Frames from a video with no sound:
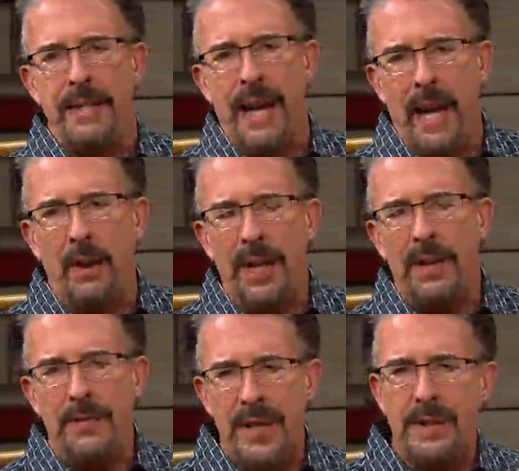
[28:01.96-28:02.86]
is
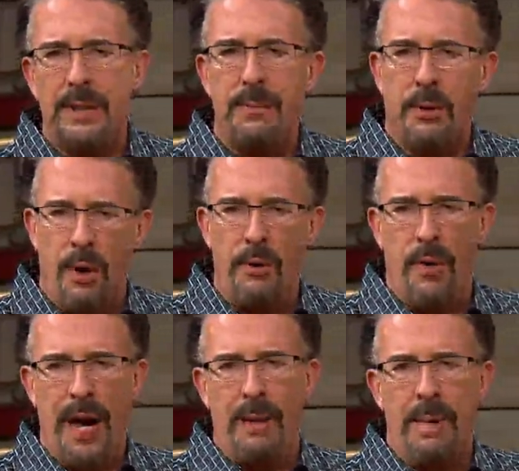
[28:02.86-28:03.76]
airing this
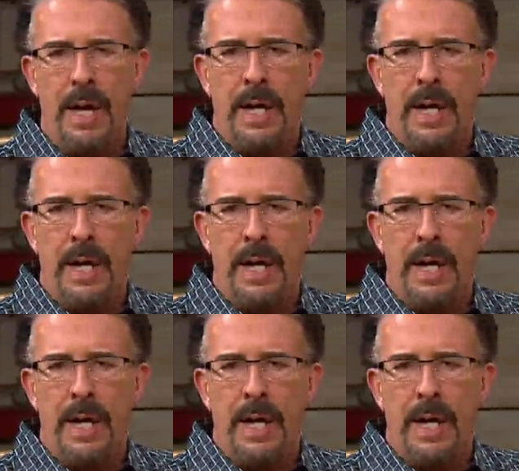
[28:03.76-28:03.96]
program,